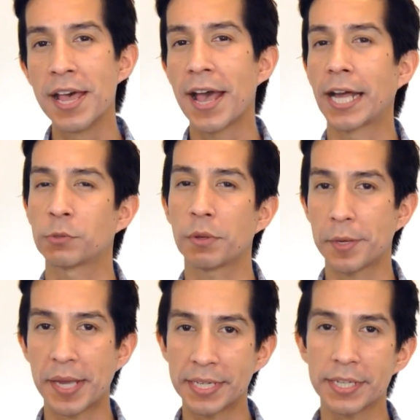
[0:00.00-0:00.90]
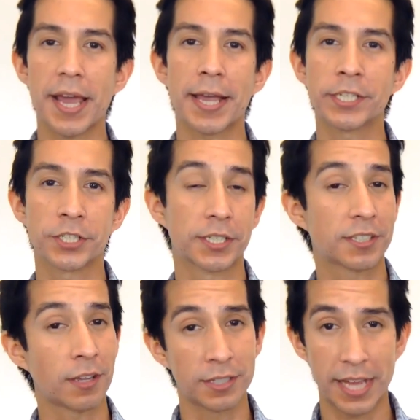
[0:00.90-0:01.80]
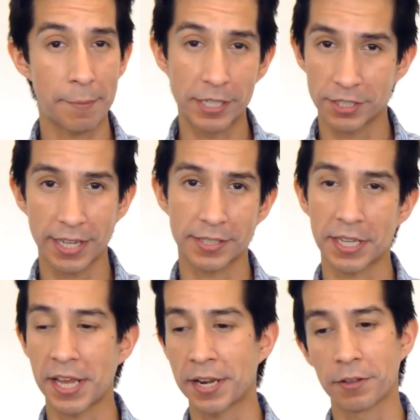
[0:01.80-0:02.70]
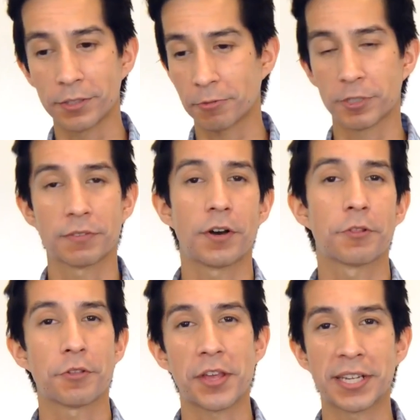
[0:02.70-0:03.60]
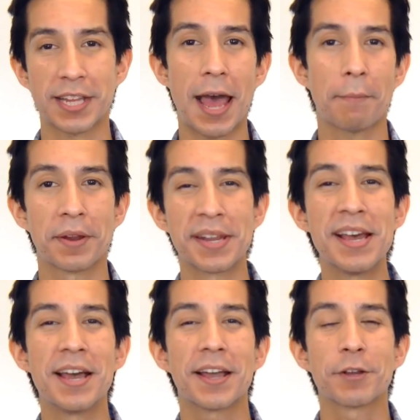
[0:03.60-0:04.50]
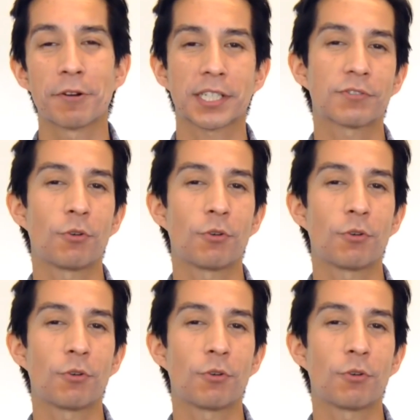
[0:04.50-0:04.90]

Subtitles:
As we begin to age and as sun damage sets in and all sorts of other things happen, your